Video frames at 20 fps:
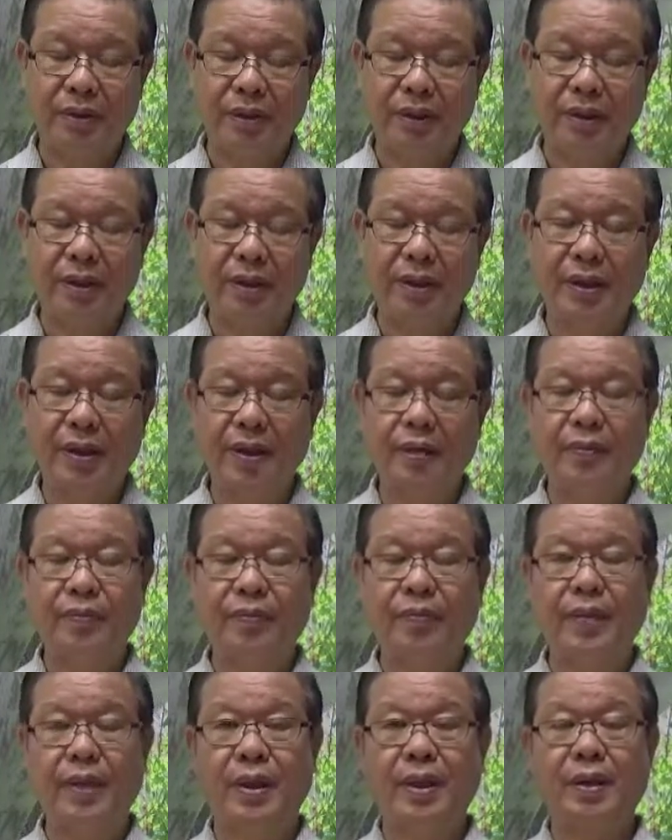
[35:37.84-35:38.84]
and then
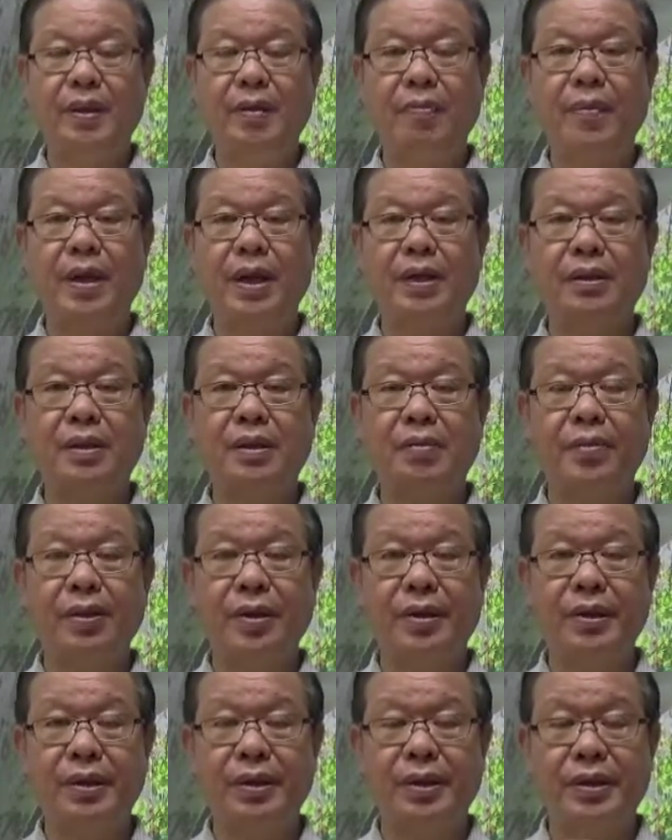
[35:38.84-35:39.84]
the mental
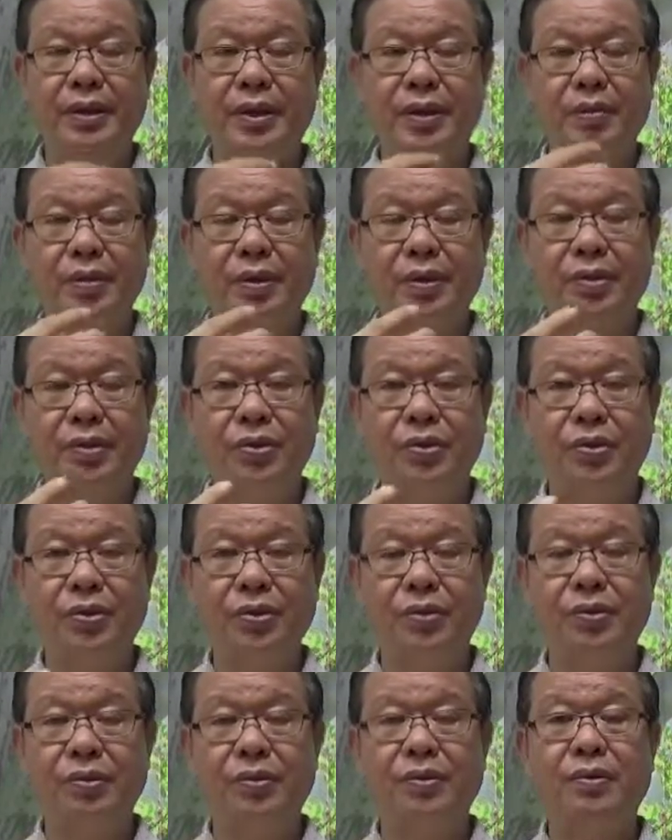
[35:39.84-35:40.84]
body is able
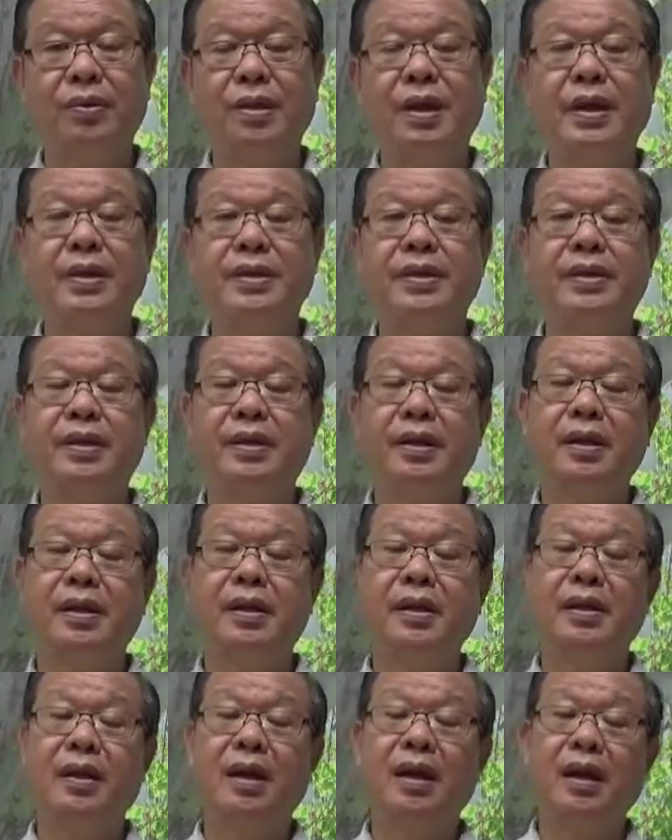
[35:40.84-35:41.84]
to rise
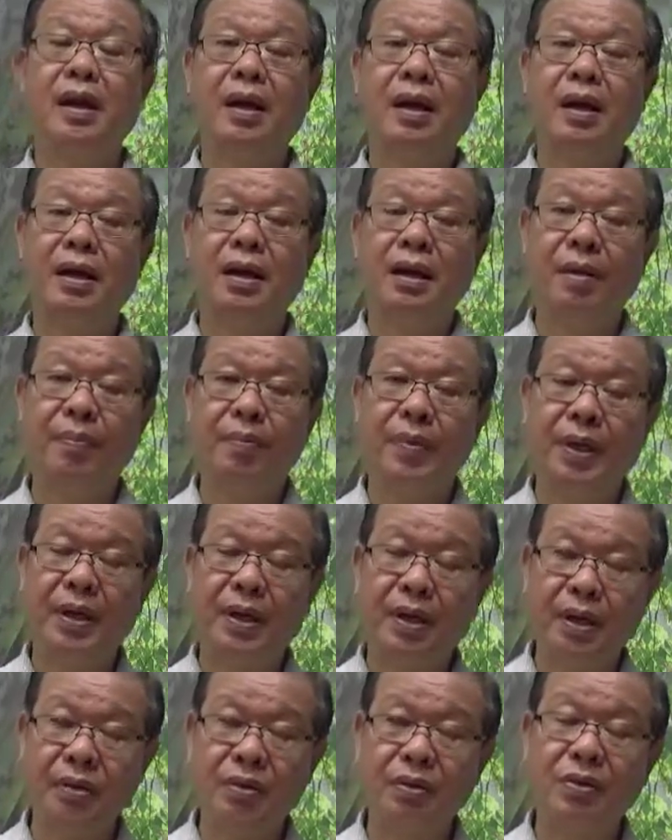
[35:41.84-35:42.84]
up
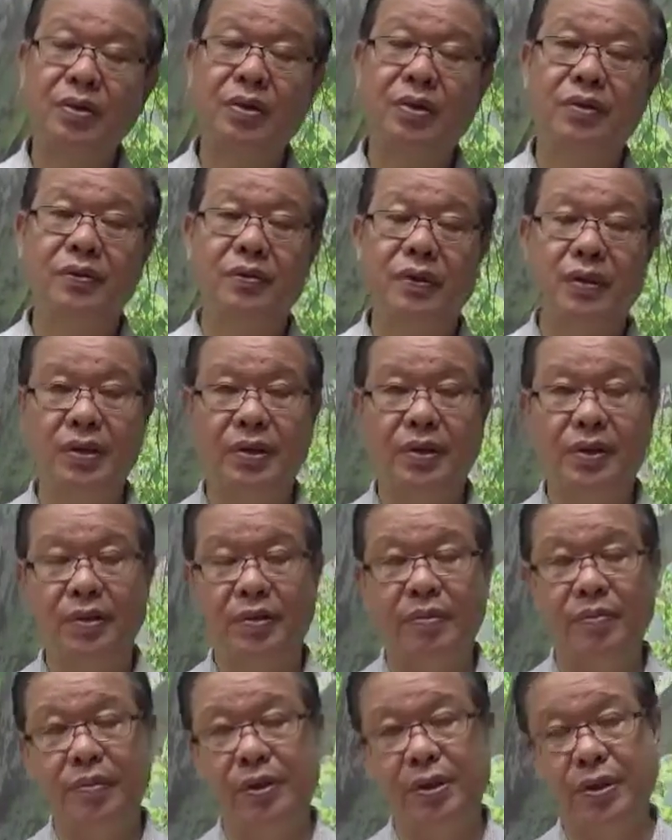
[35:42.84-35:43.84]
and out of this
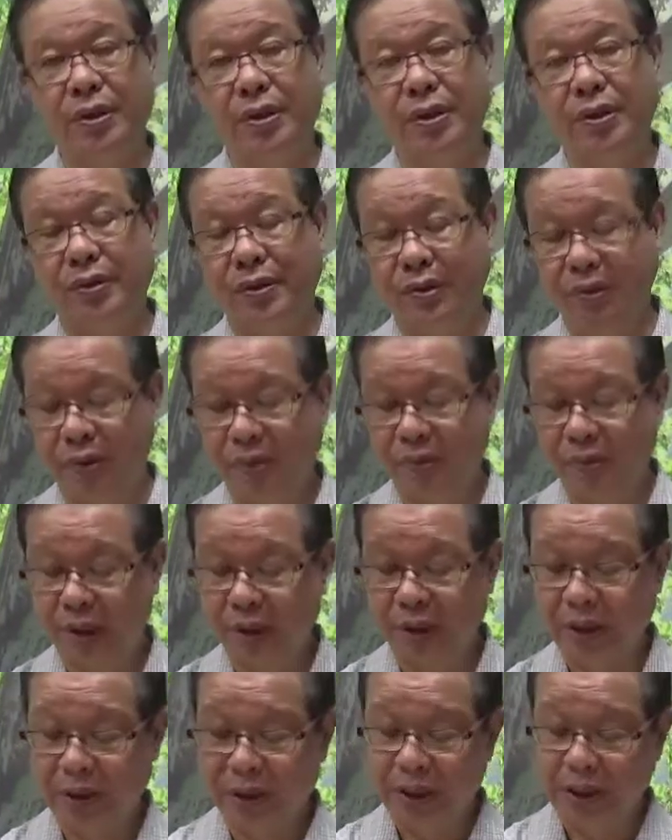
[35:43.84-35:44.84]
body, so to
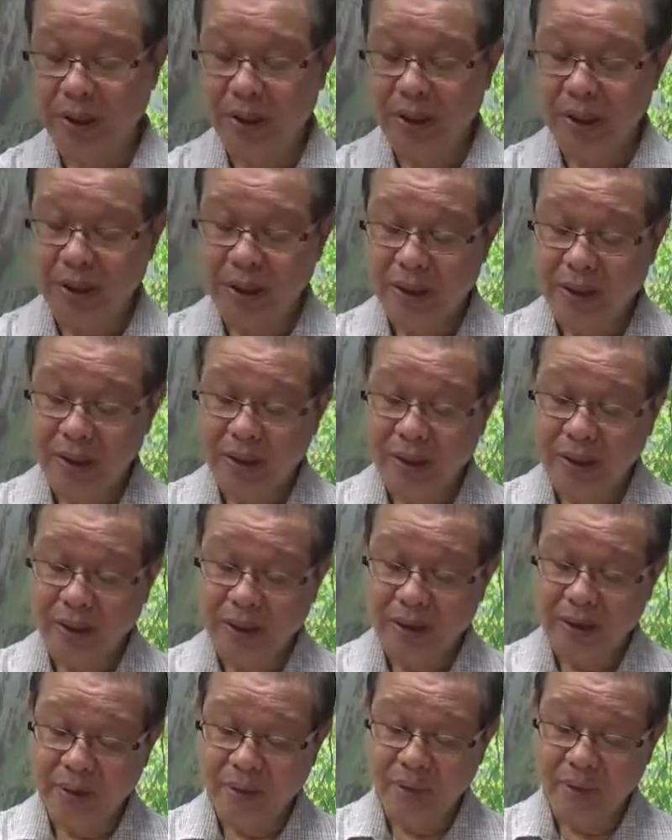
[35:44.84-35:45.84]
speak.
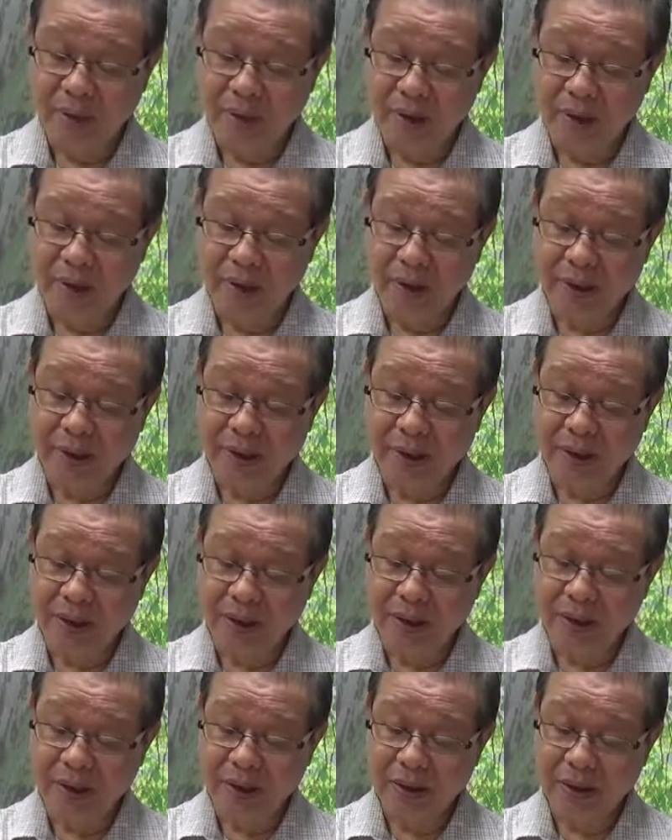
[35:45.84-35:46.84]
I suppose
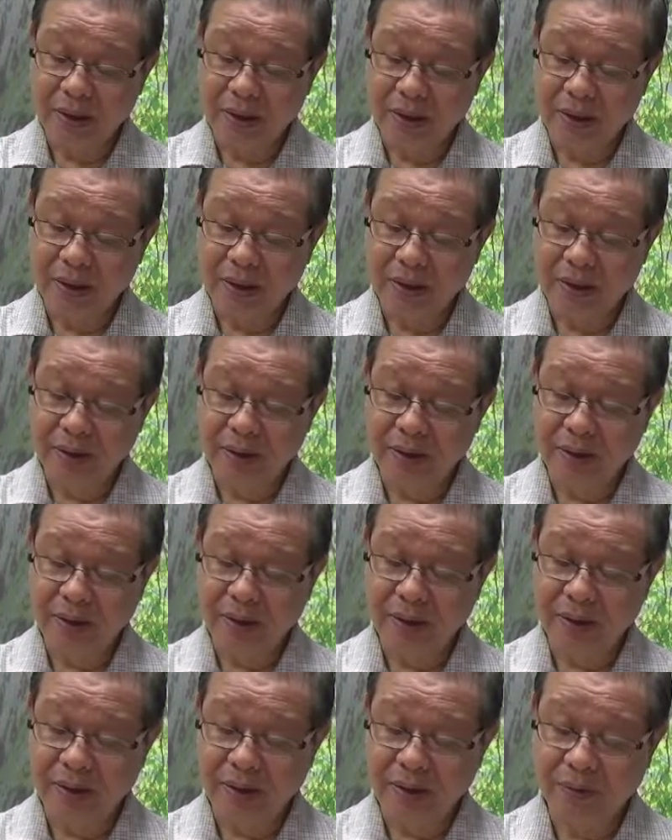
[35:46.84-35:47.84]
this
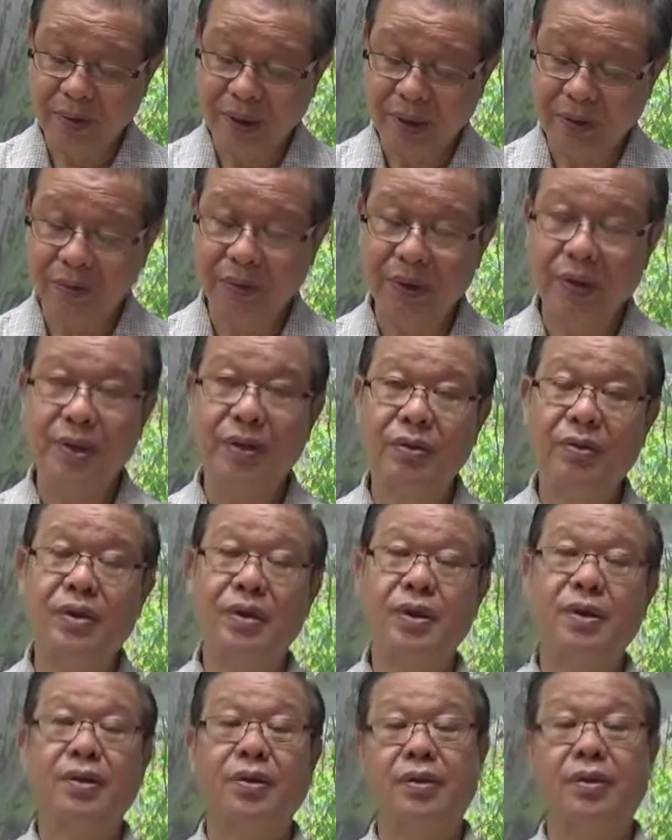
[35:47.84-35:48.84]
is what we
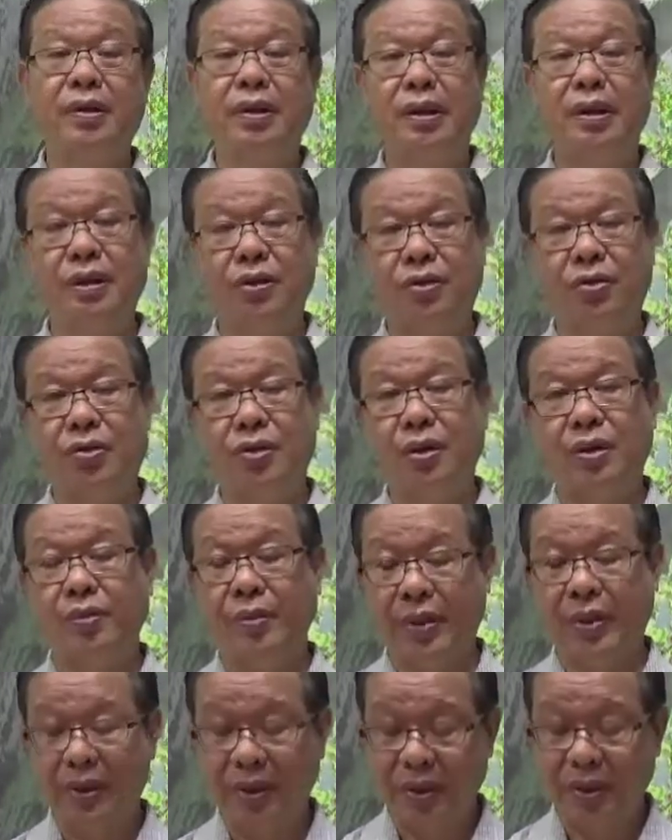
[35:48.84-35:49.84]
today call an astral
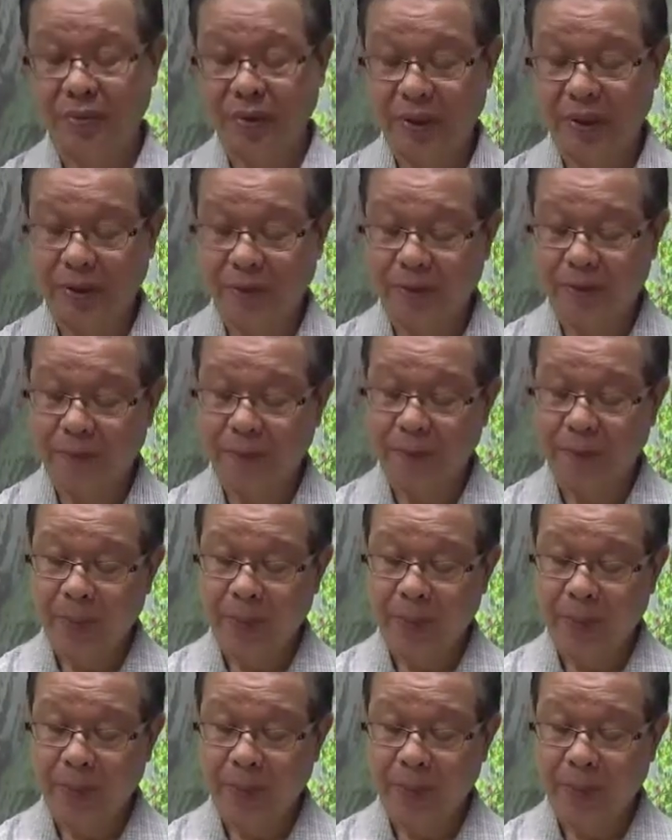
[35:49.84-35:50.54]
body, perhaps.